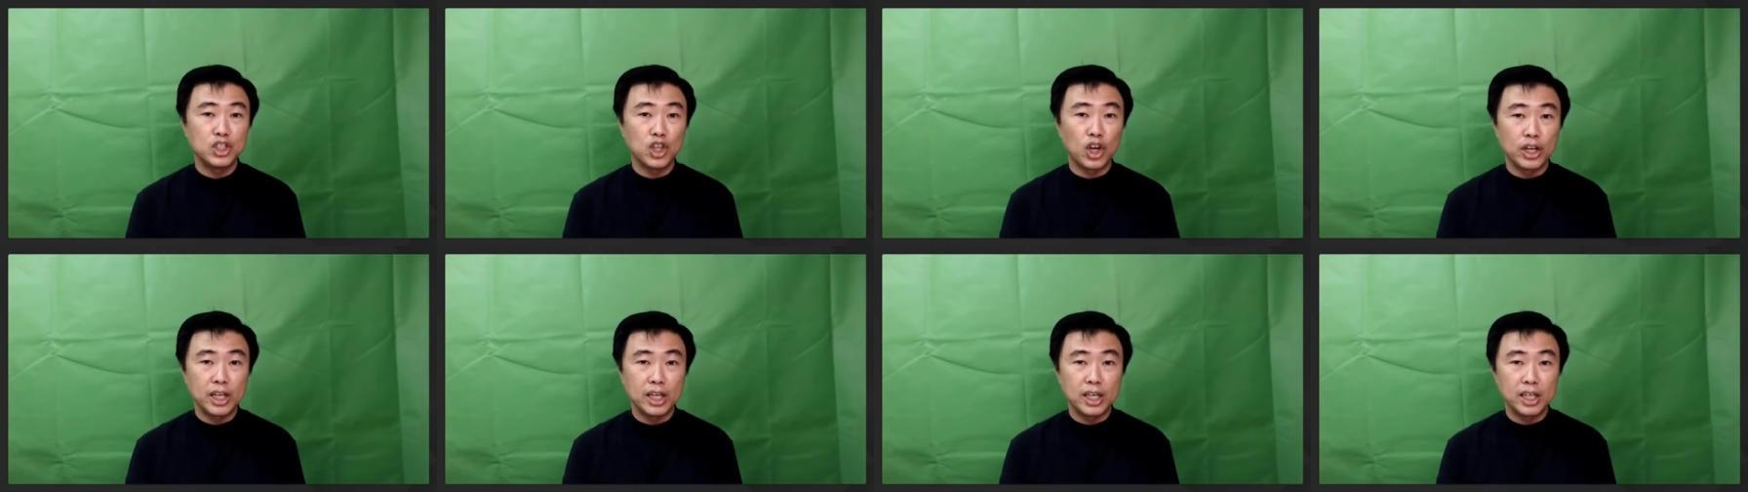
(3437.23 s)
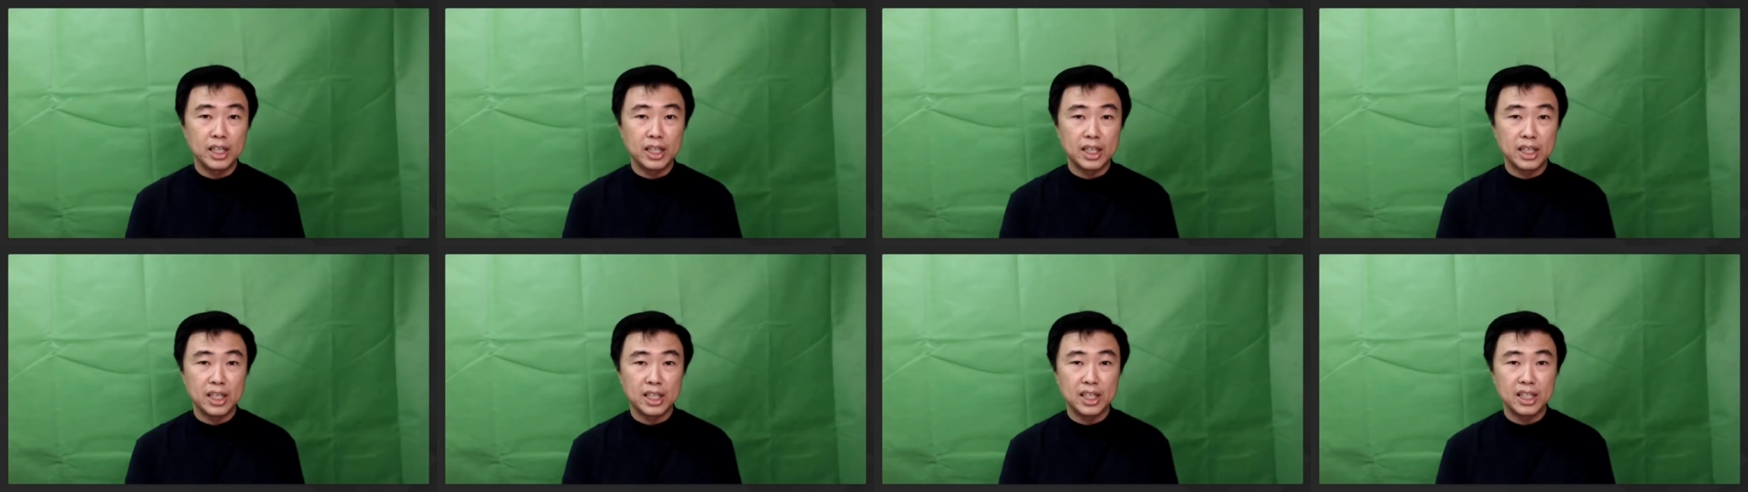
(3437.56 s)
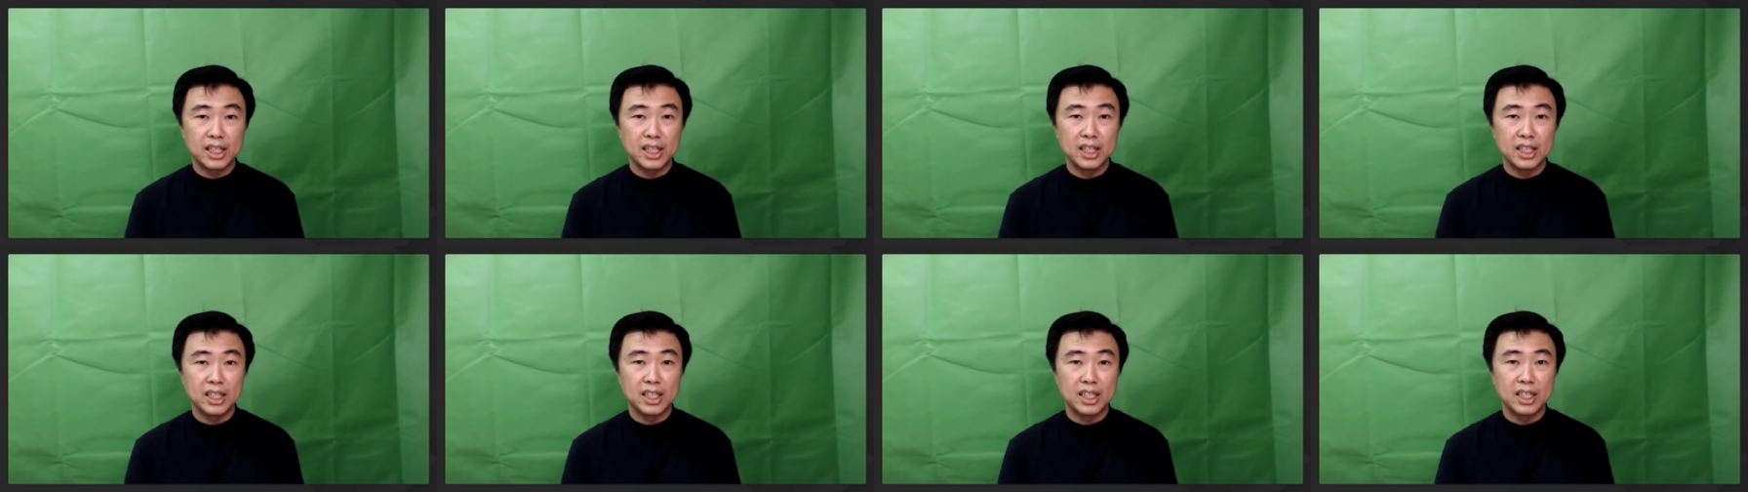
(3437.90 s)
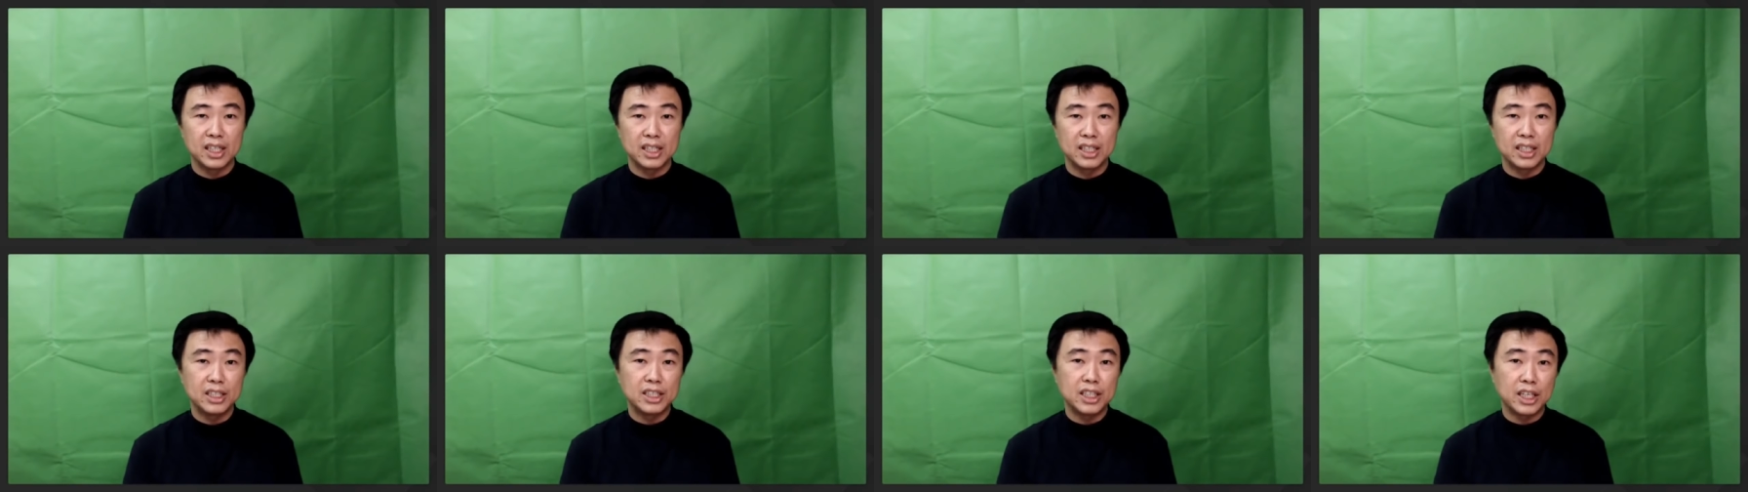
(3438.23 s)
joining uh,
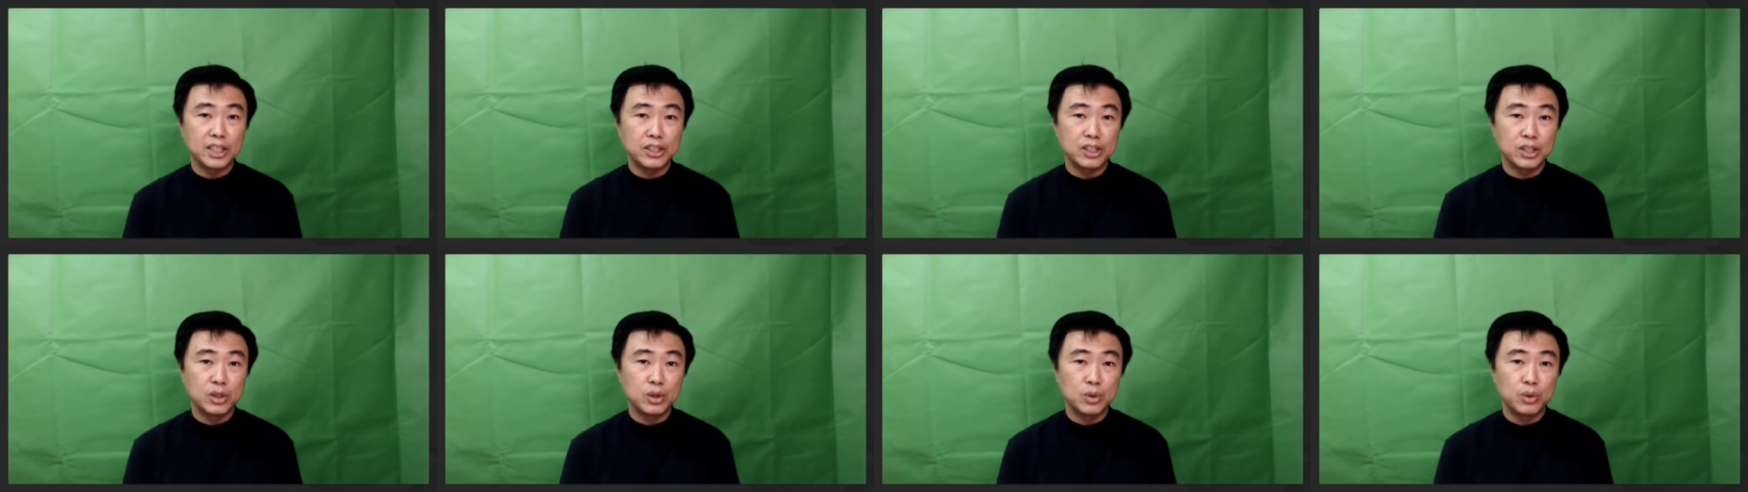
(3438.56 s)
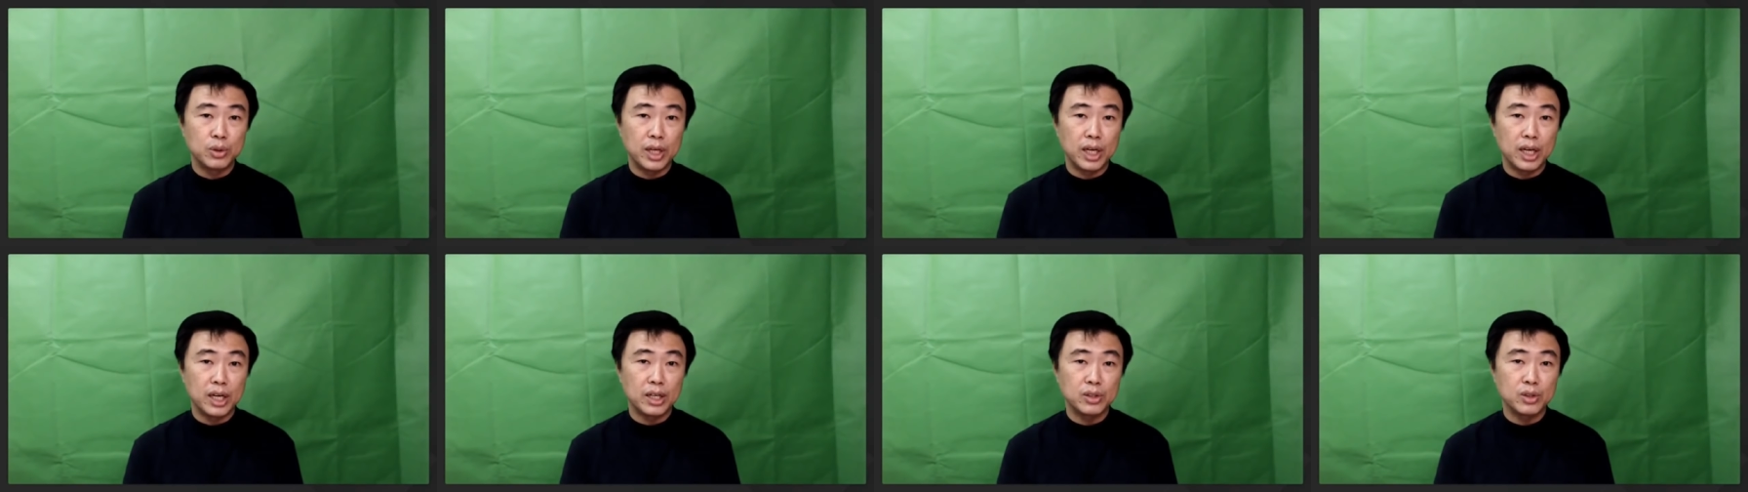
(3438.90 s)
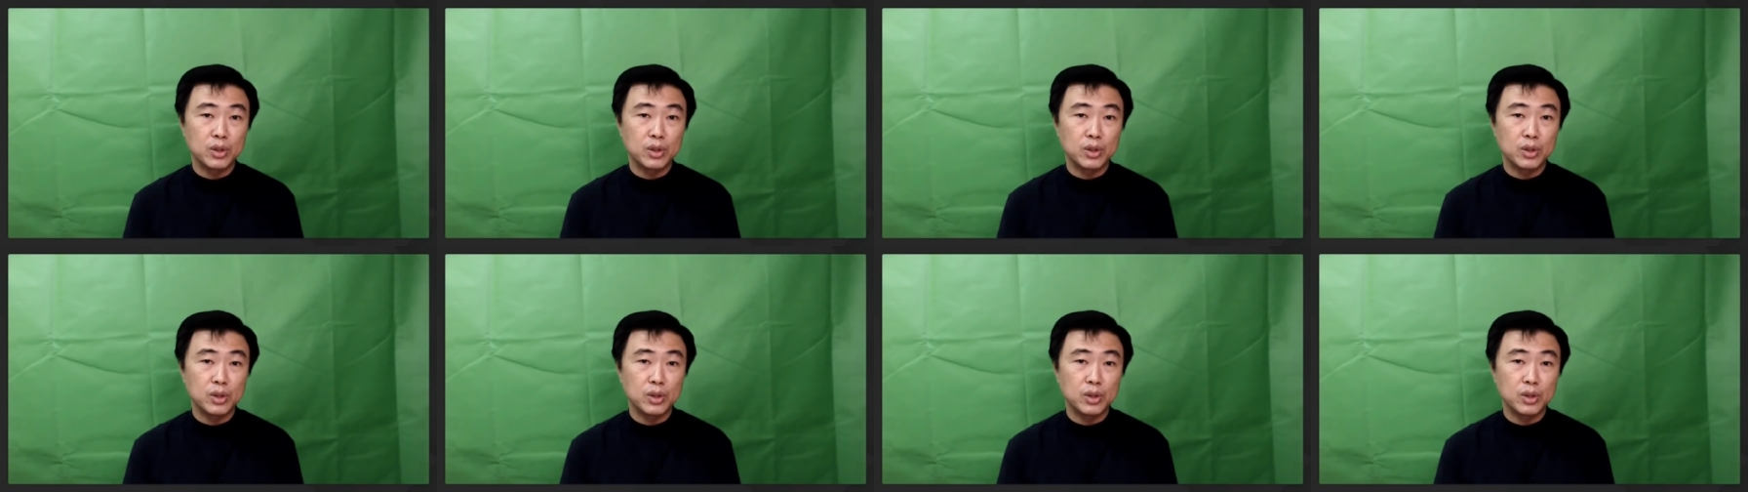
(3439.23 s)
this session today.